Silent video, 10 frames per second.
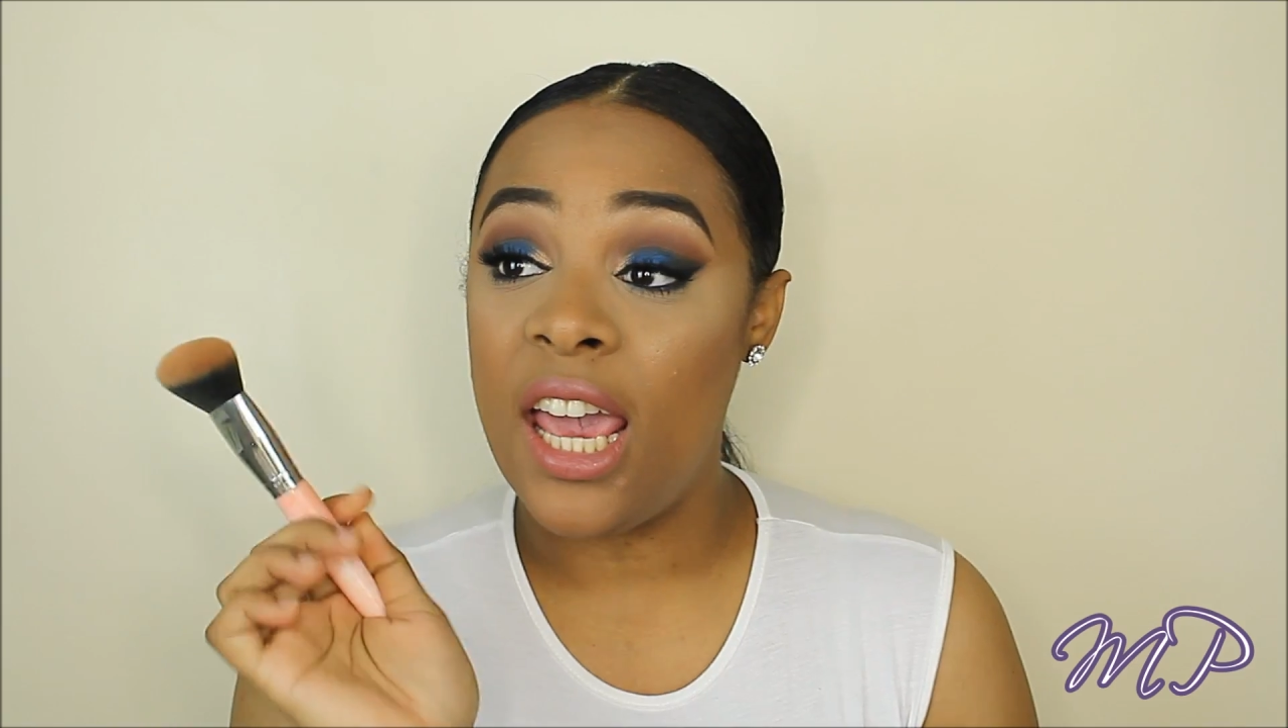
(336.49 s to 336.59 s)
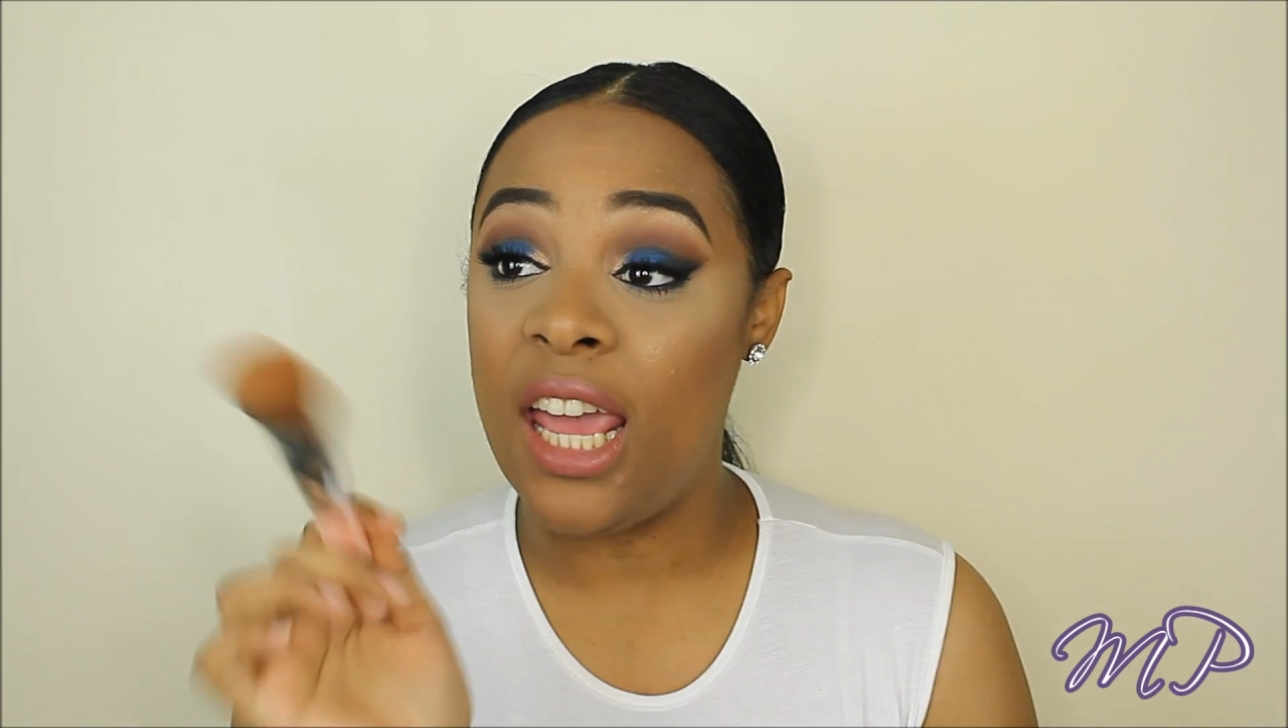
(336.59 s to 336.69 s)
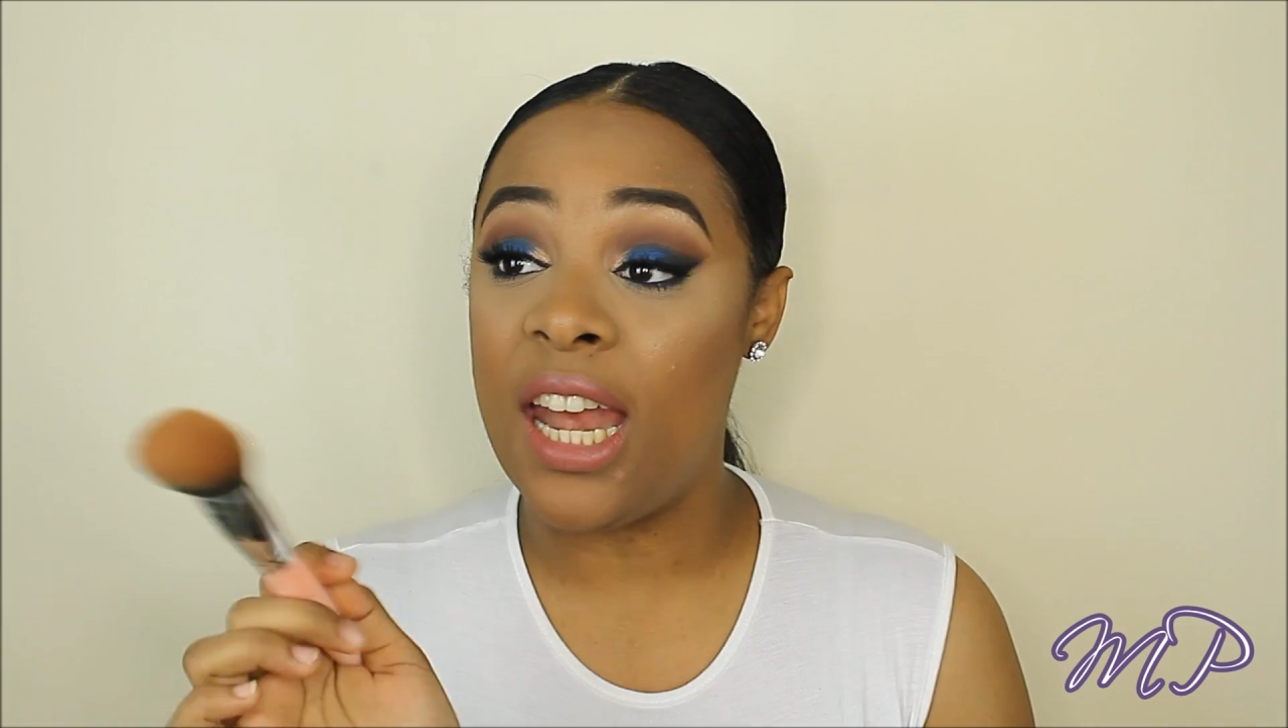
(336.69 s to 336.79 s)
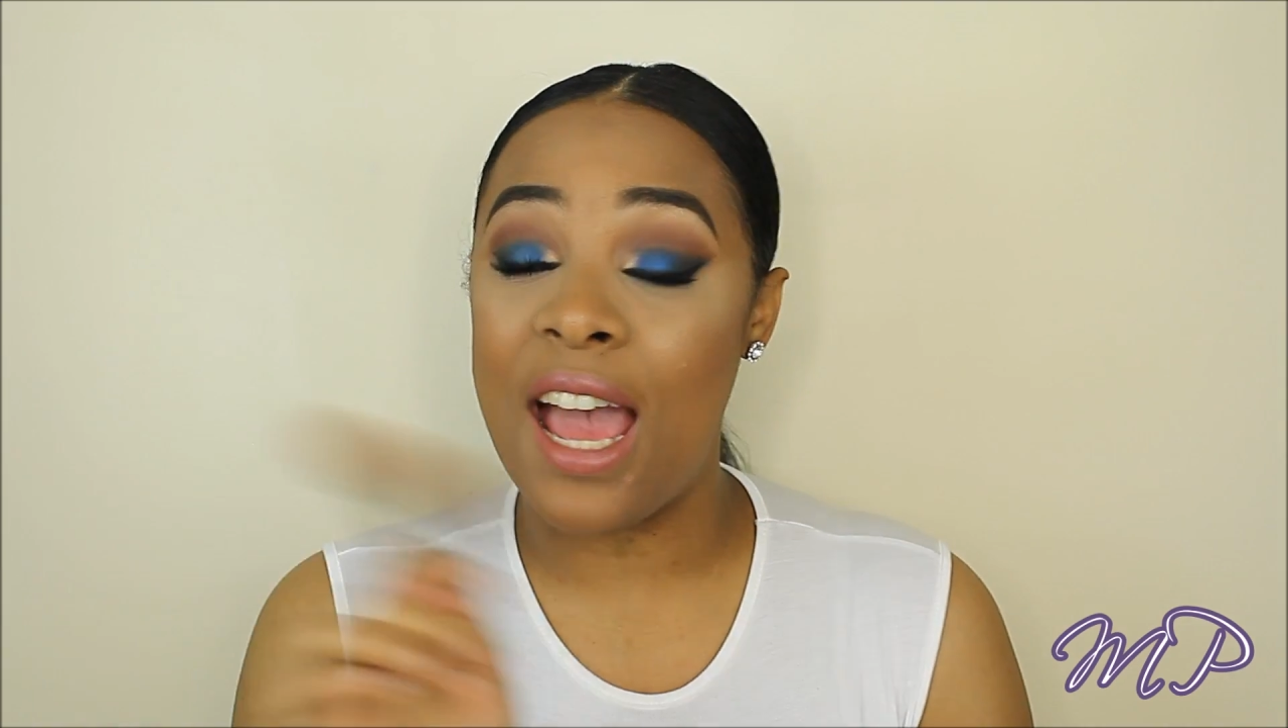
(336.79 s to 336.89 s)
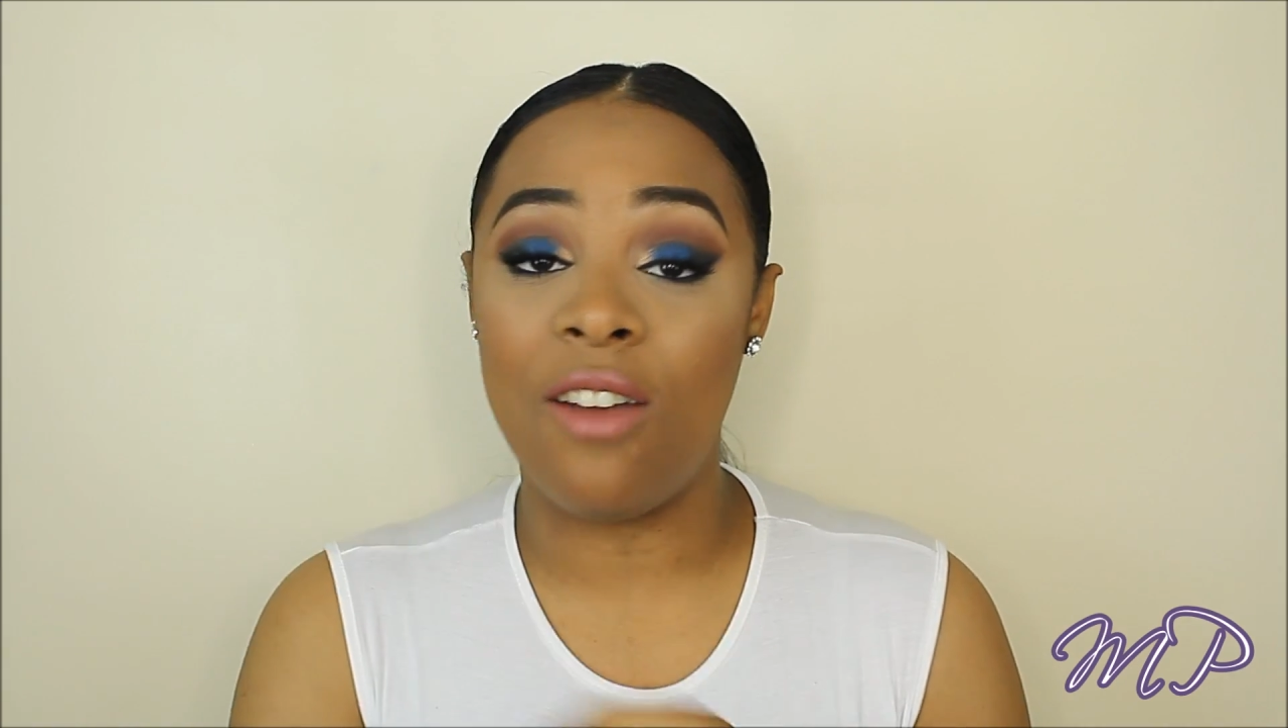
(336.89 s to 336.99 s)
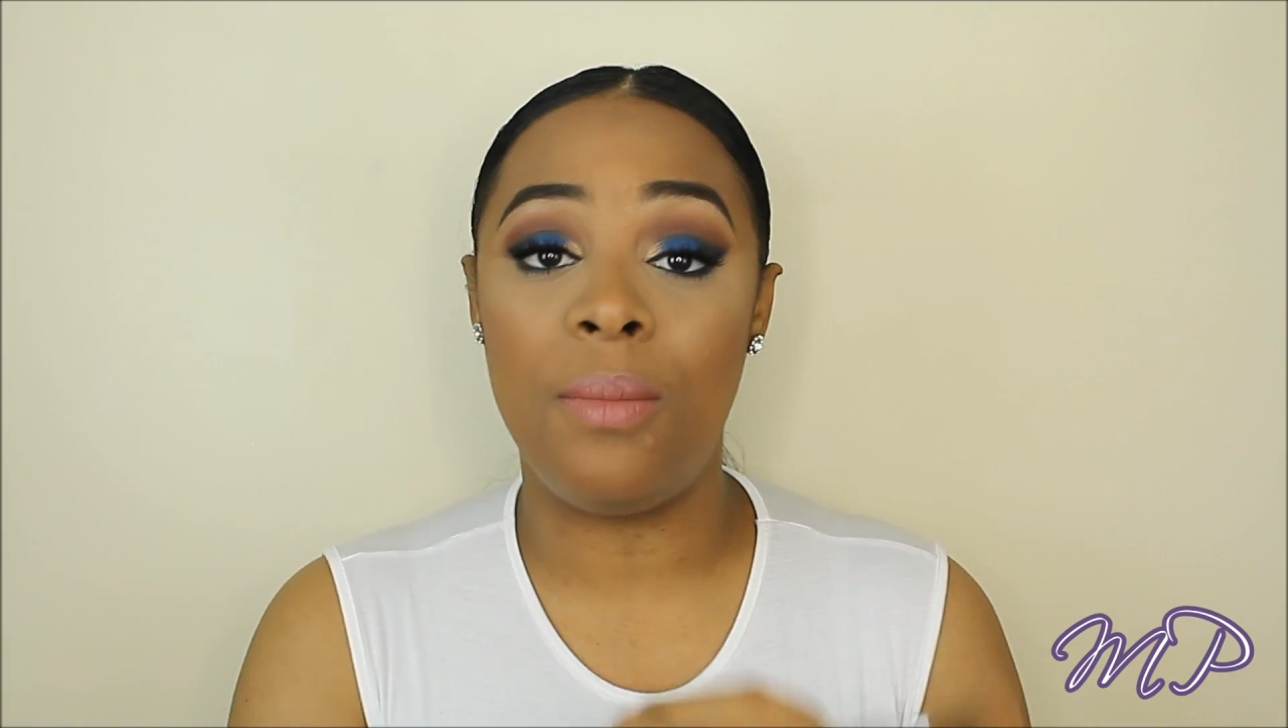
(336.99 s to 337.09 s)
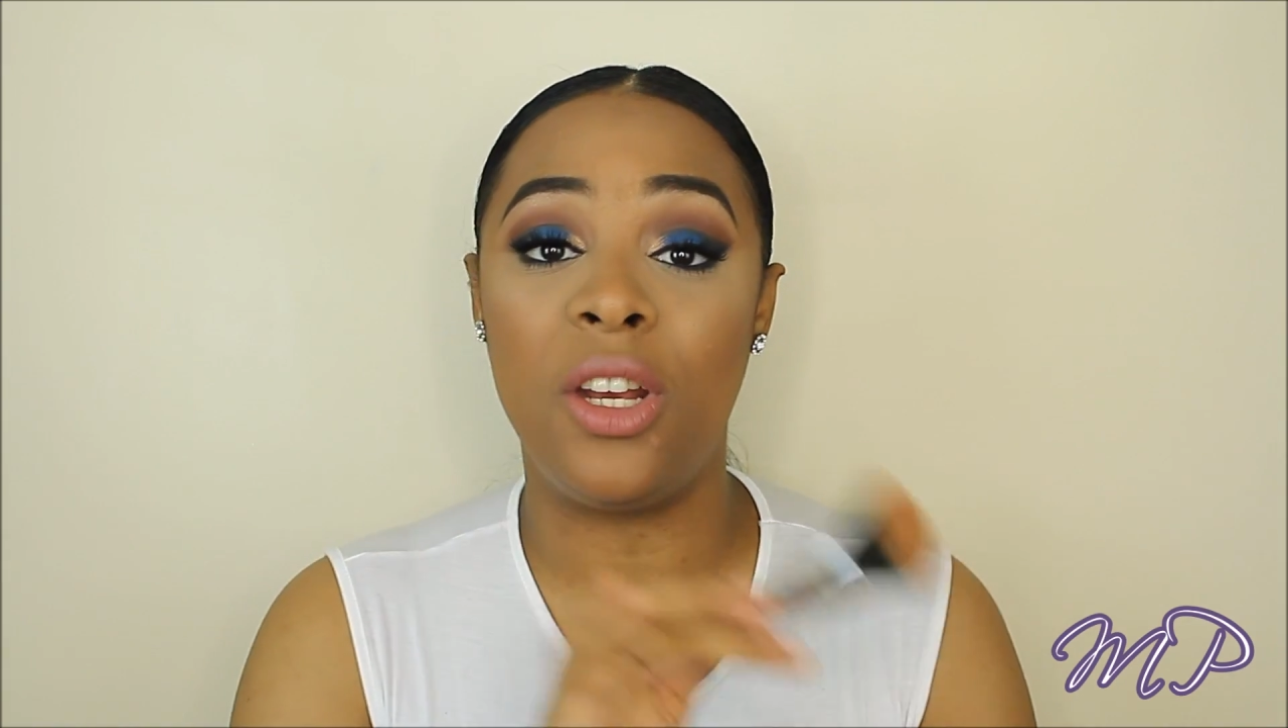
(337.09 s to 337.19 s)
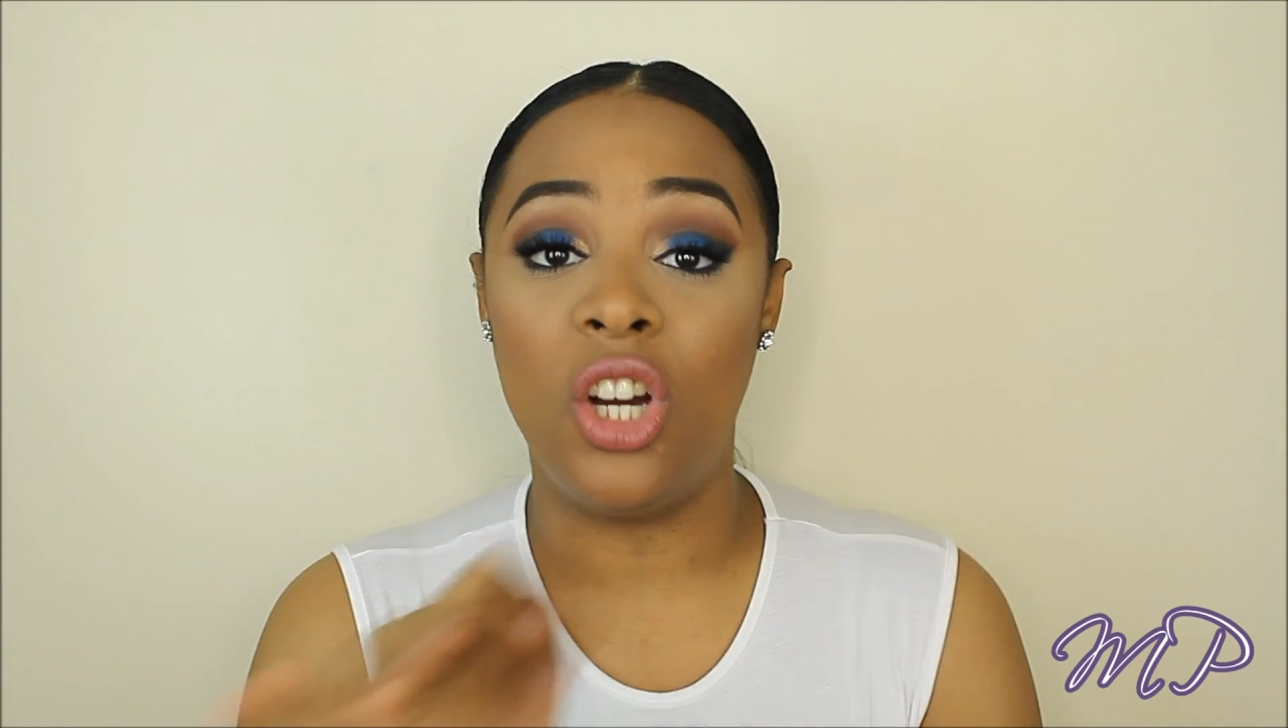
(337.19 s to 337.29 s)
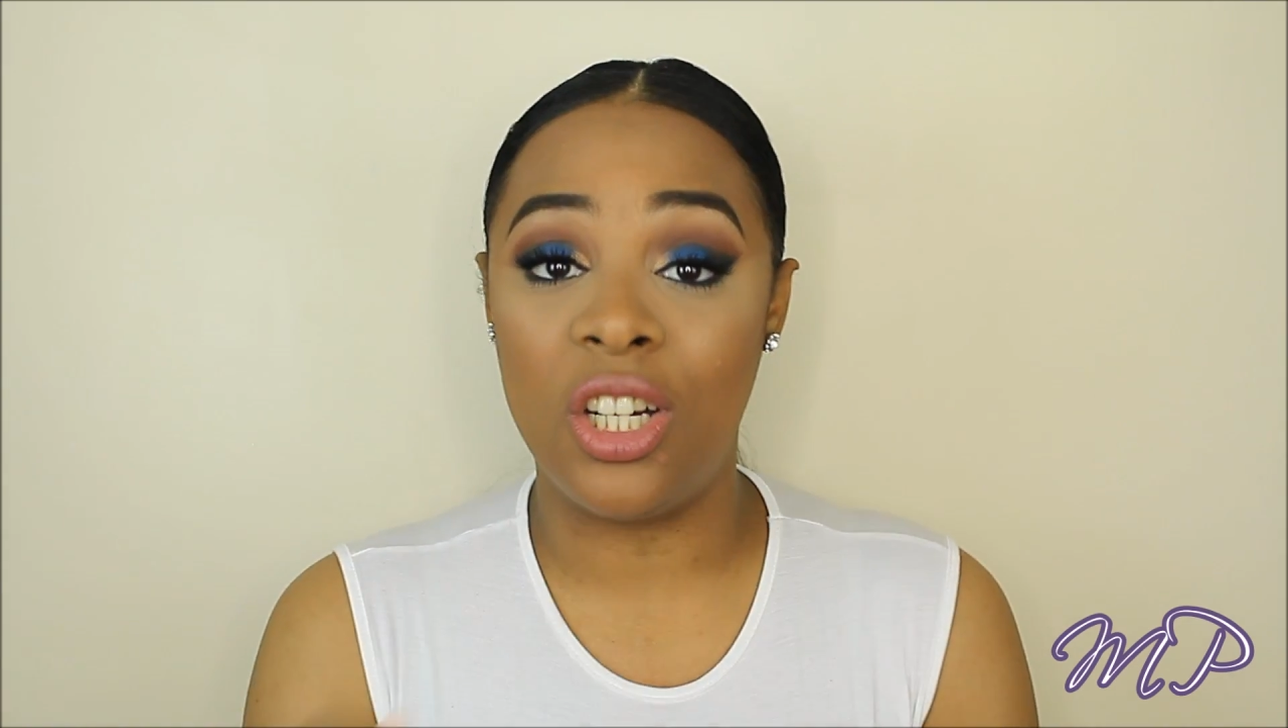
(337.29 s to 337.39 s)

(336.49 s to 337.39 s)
and I have been